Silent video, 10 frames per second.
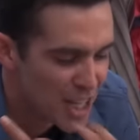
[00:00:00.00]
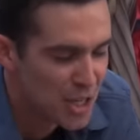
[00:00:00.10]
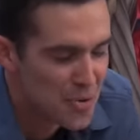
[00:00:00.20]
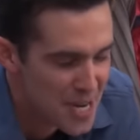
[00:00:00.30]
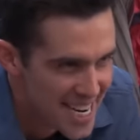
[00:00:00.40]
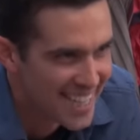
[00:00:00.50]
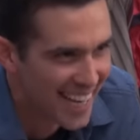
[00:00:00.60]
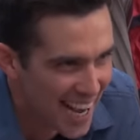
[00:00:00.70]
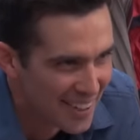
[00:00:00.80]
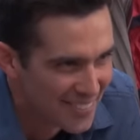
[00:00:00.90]

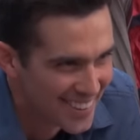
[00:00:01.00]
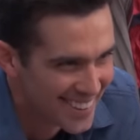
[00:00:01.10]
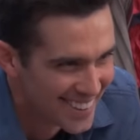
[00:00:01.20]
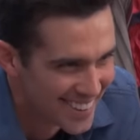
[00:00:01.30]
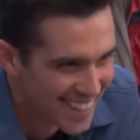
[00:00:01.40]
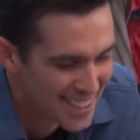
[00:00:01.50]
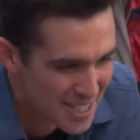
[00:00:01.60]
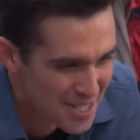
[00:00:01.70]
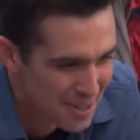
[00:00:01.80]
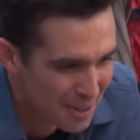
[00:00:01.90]
unique outfit that
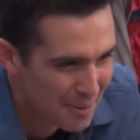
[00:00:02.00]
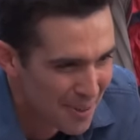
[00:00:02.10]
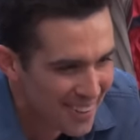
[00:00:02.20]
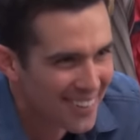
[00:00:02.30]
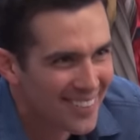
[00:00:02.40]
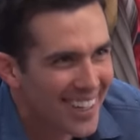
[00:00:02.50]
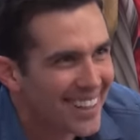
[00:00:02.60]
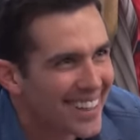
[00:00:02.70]
this trick would work with.